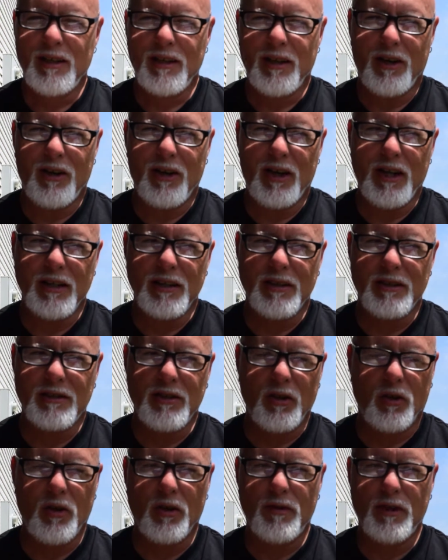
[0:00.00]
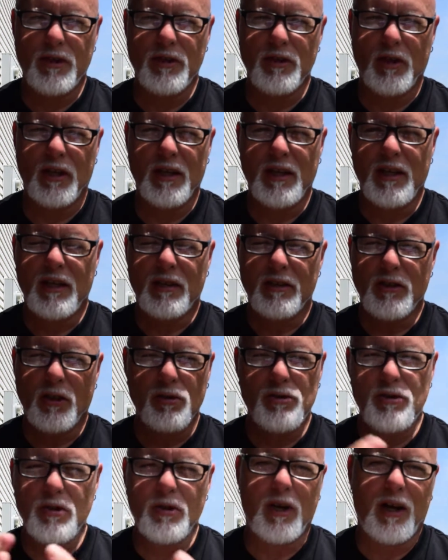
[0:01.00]
all right? Don't overdo it.
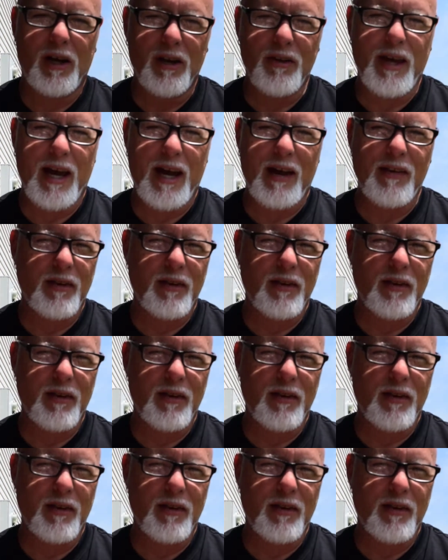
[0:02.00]
Don't do all that